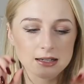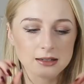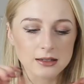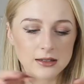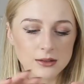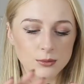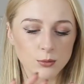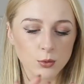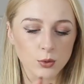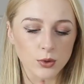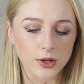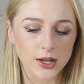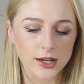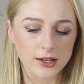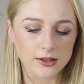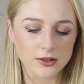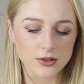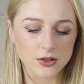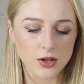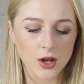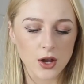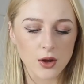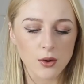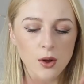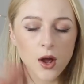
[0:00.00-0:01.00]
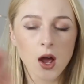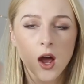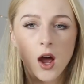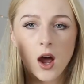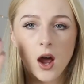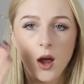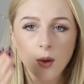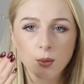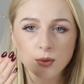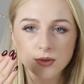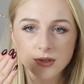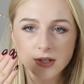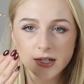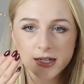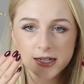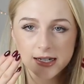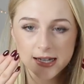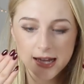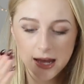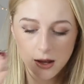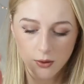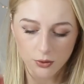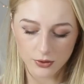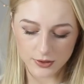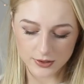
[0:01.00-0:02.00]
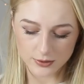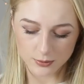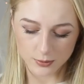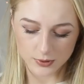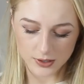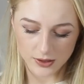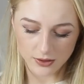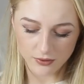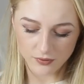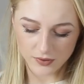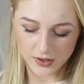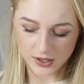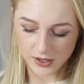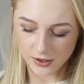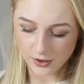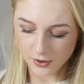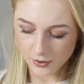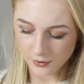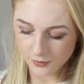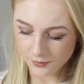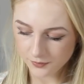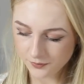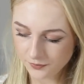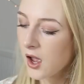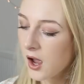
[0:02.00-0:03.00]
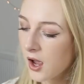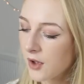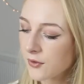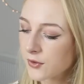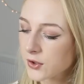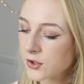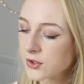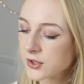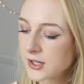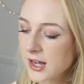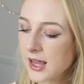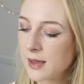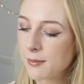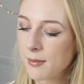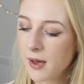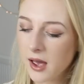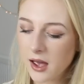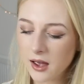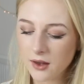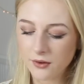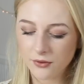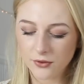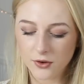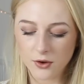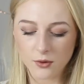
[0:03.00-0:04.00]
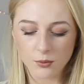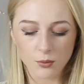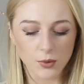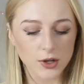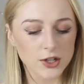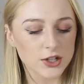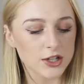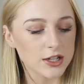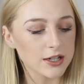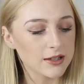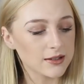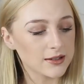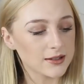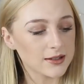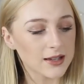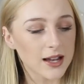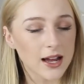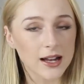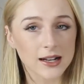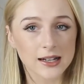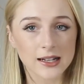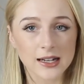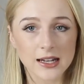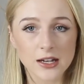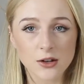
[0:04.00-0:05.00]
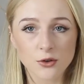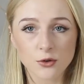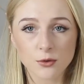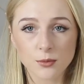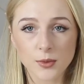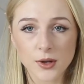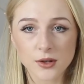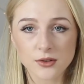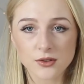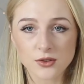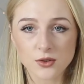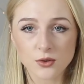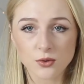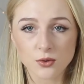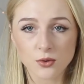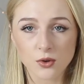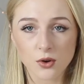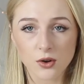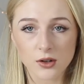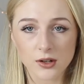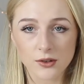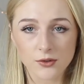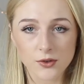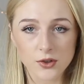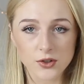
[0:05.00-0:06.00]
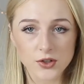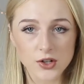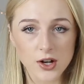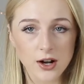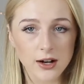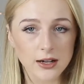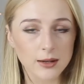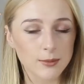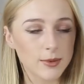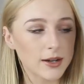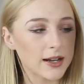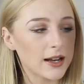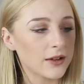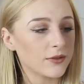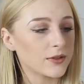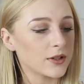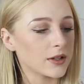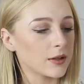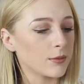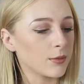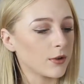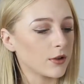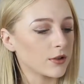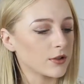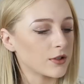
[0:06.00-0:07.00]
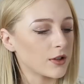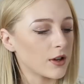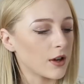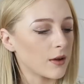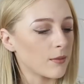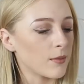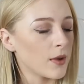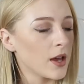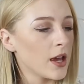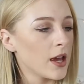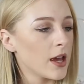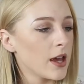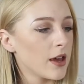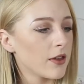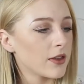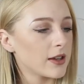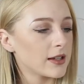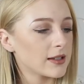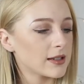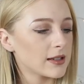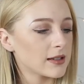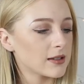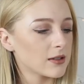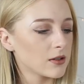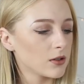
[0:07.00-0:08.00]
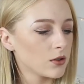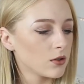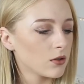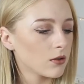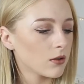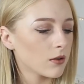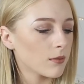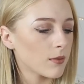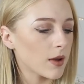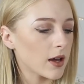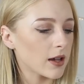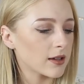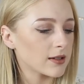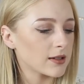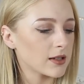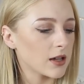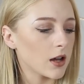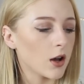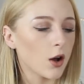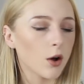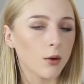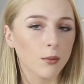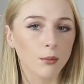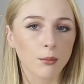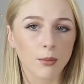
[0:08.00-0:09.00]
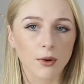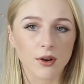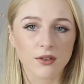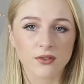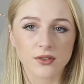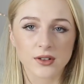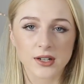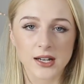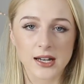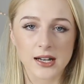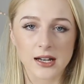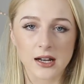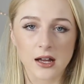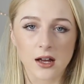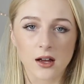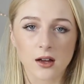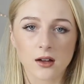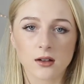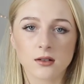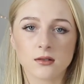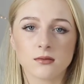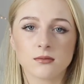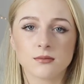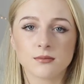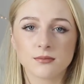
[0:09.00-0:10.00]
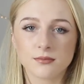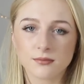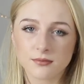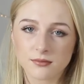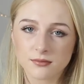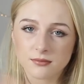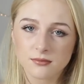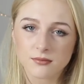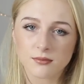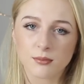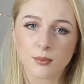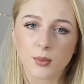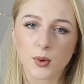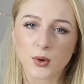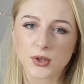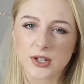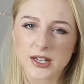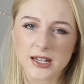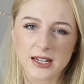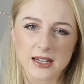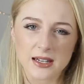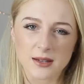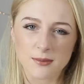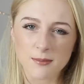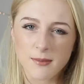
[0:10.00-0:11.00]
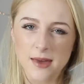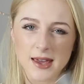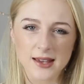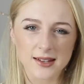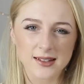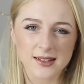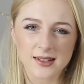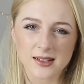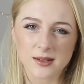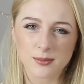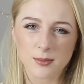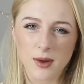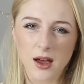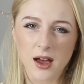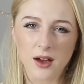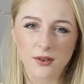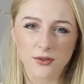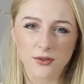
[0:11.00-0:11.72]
these this morning, so I wasn't going to count this one in the video. I've got a perfume which is sadly almost all gone. I've got a tiny bit left in the bottom. This is the Laura Mercier Ombre Vanilla Body Mist